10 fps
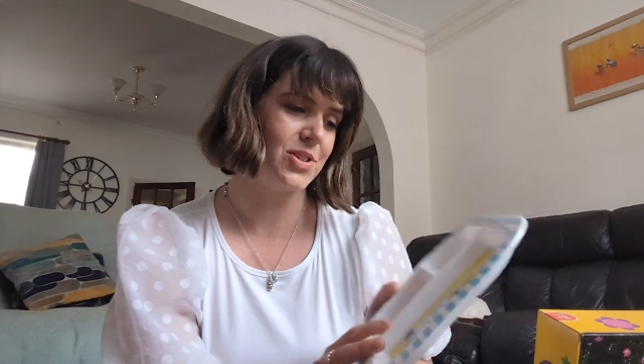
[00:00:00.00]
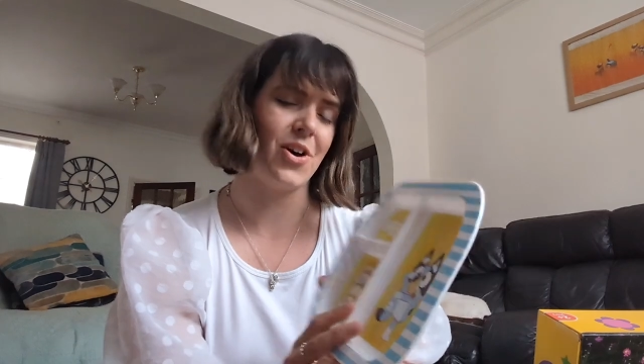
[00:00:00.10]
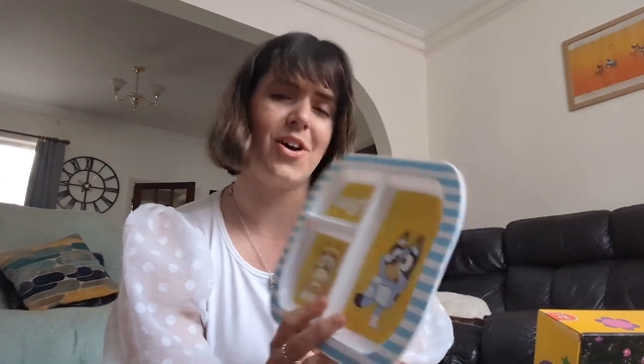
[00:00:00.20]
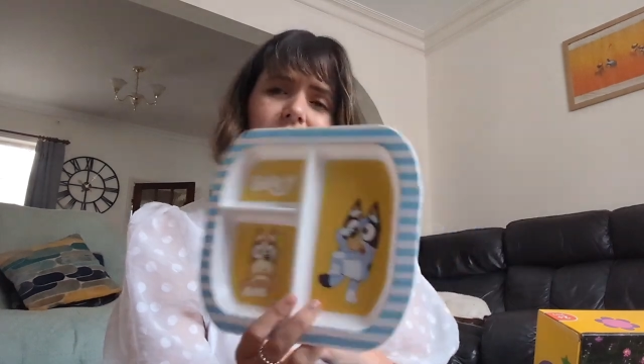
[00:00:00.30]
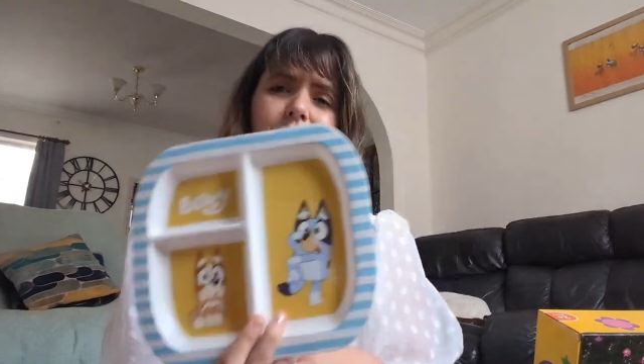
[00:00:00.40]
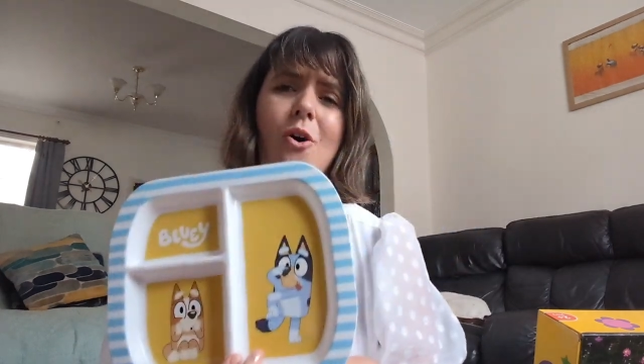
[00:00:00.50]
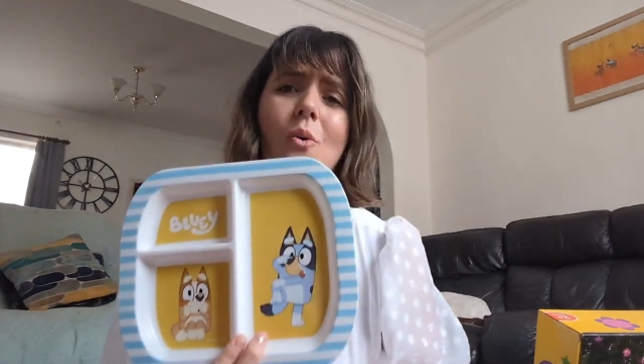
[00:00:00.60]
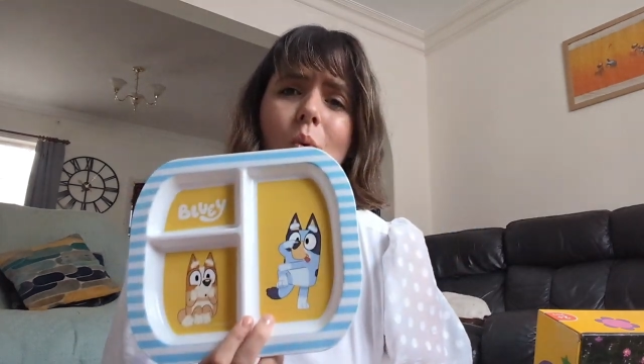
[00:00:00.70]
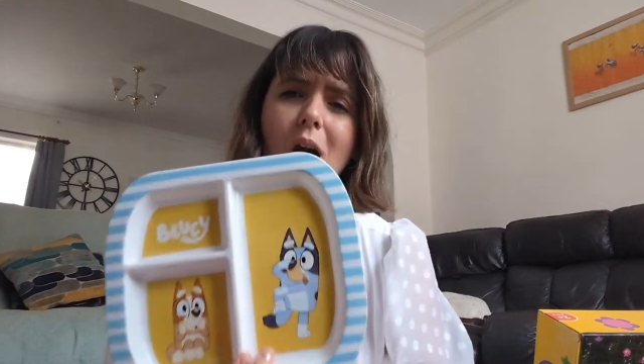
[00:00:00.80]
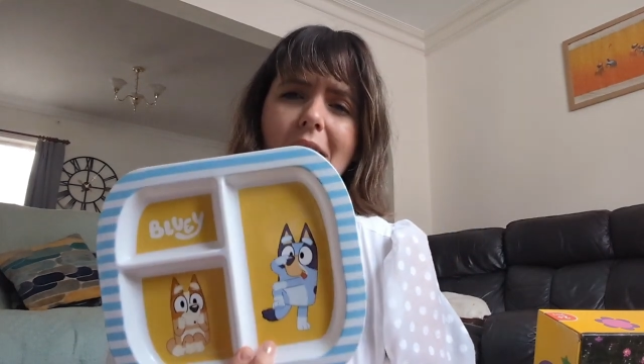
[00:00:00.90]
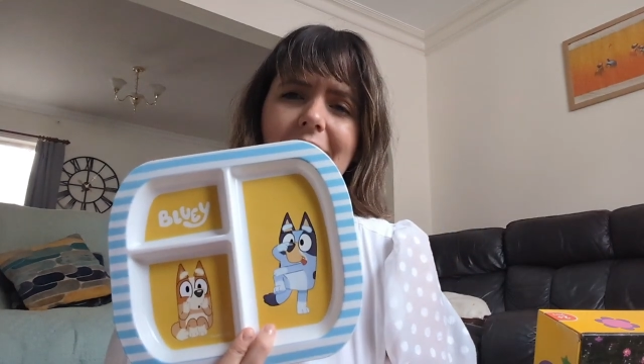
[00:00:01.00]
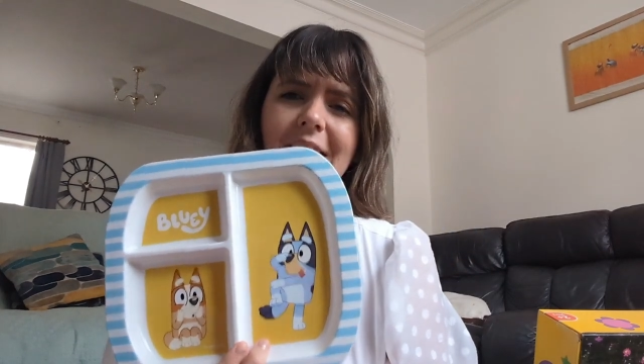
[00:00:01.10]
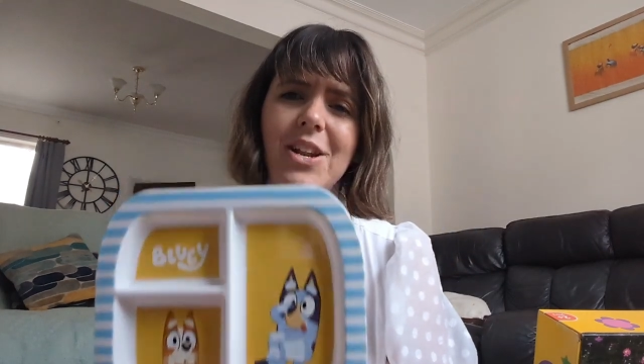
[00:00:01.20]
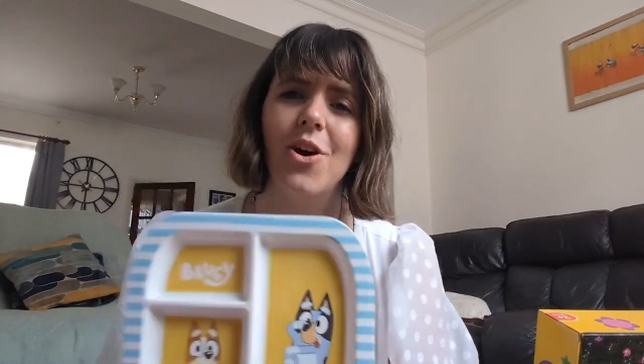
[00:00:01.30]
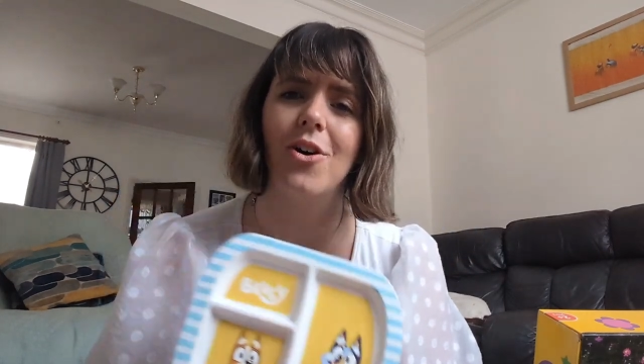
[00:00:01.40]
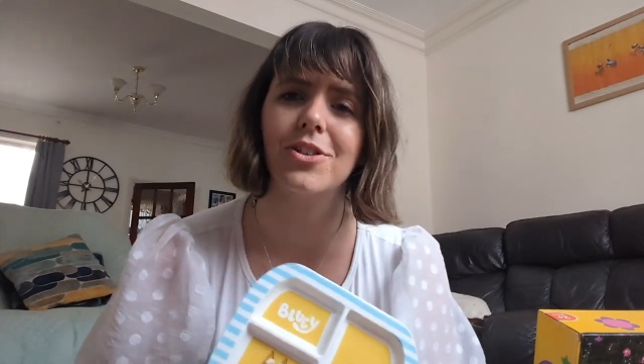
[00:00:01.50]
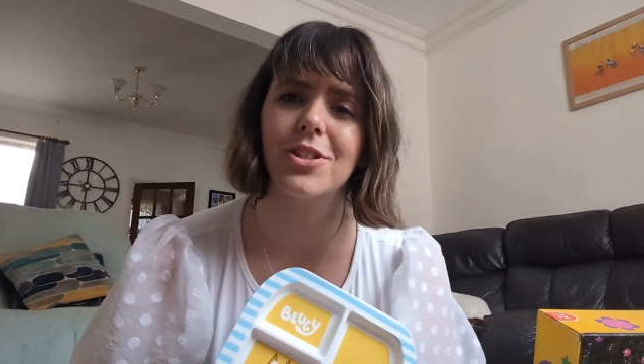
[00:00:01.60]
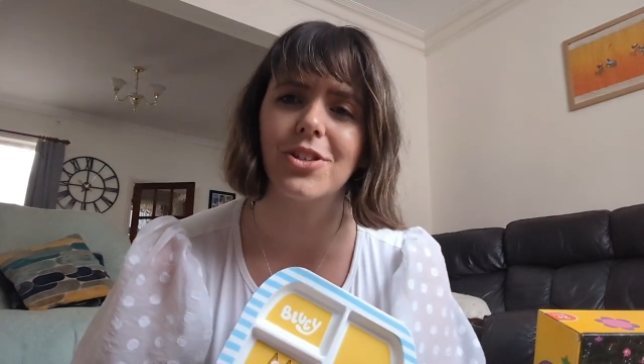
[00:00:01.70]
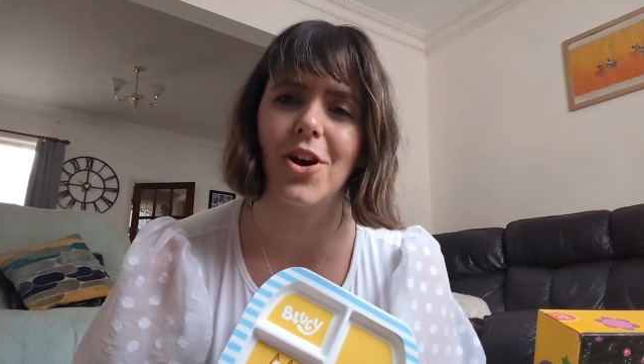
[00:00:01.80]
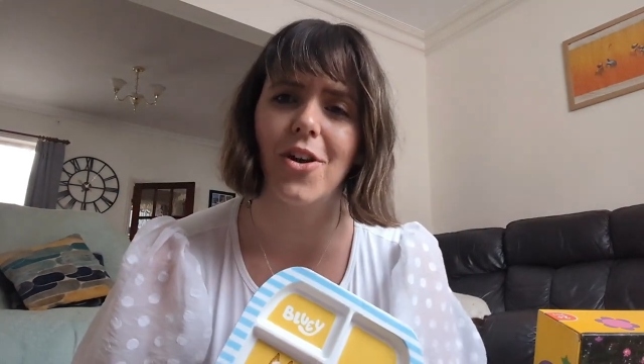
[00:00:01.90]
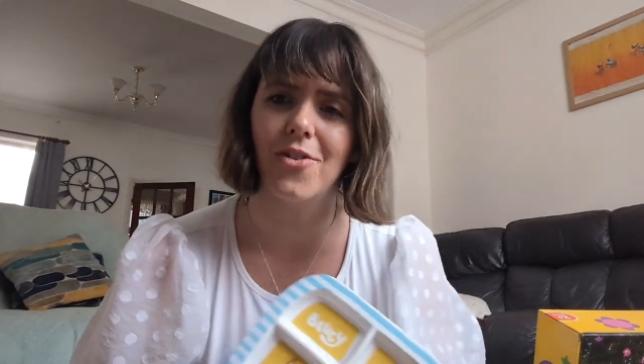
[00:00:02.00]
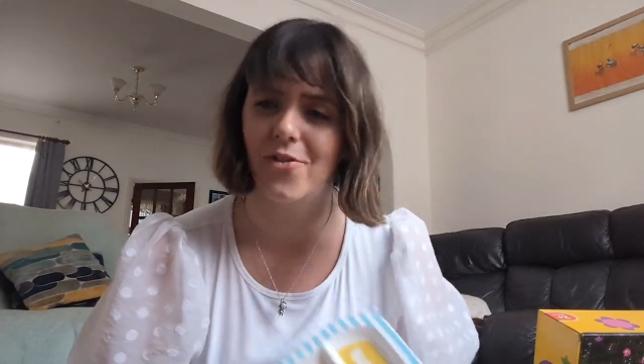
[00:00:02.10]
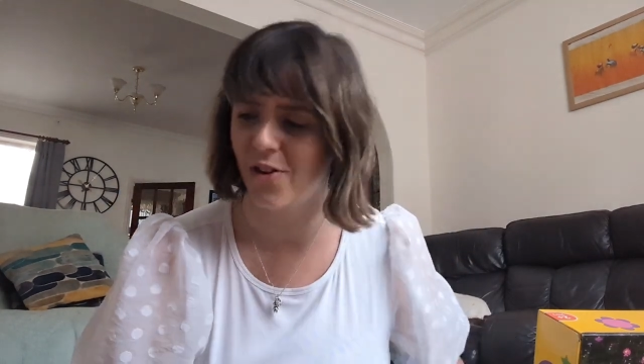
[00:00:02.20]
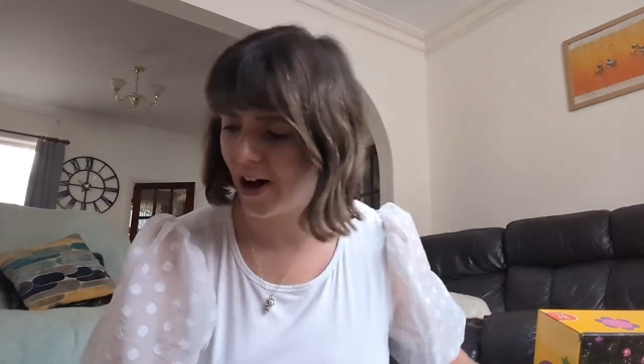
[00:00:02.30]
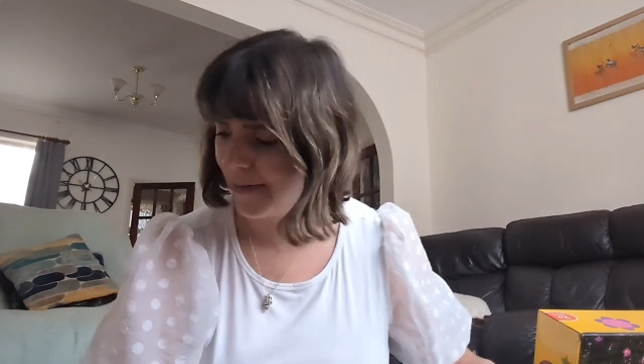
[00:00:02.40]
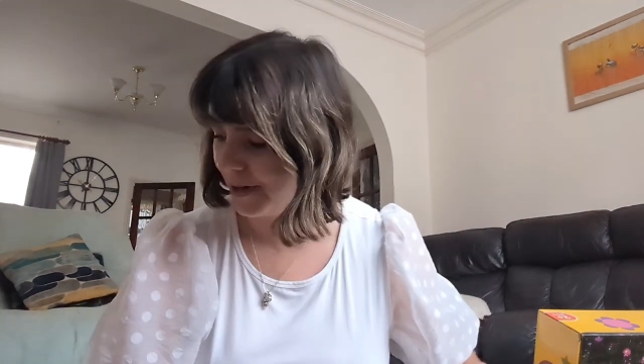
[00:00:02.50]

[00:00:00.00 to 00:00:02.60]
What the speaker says: So I thought, why not go for a